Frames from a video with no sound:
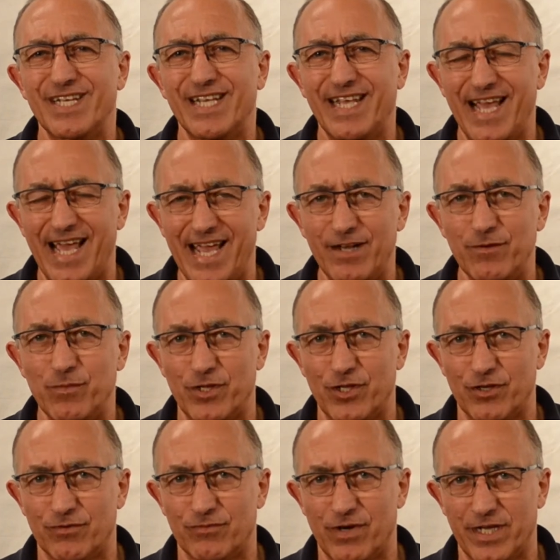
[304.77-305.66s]
again
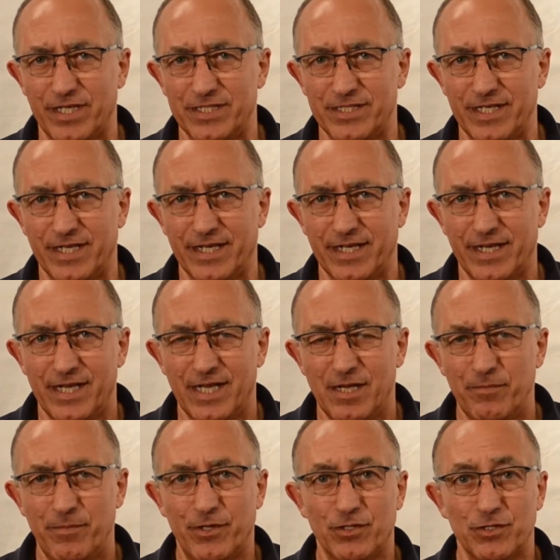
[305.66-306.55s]
when you're racing,
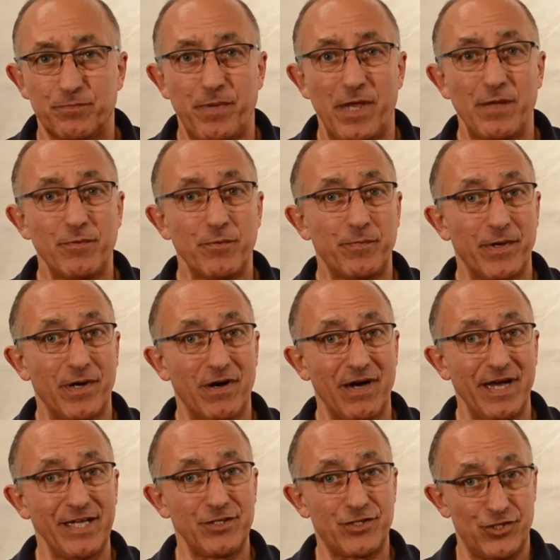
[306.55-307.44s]
because people
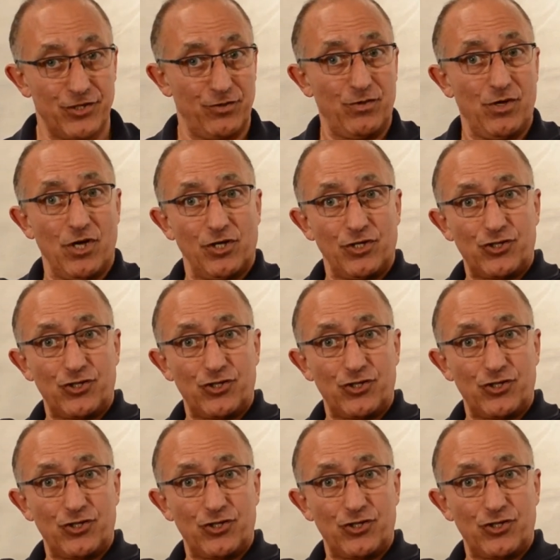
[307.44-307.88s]
behind you